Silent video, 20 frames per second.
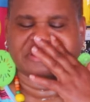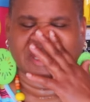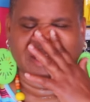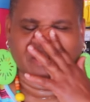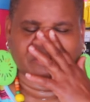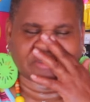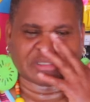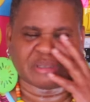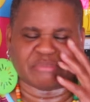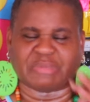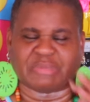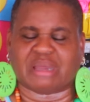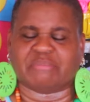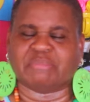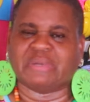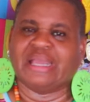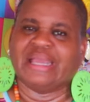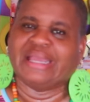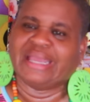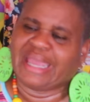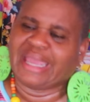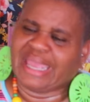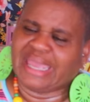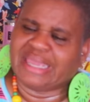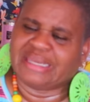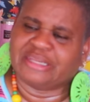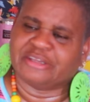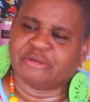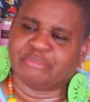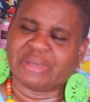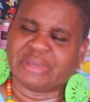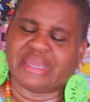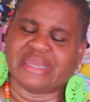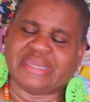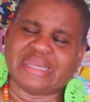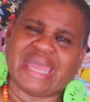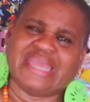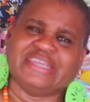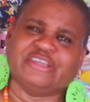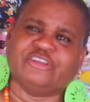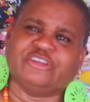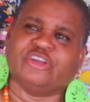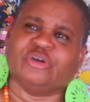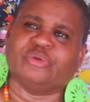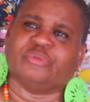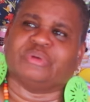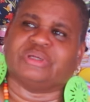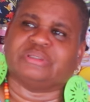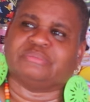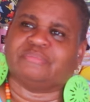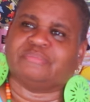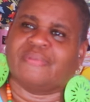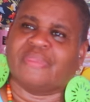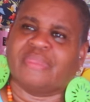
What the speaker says: there with the mom, hey, little man, how you doing?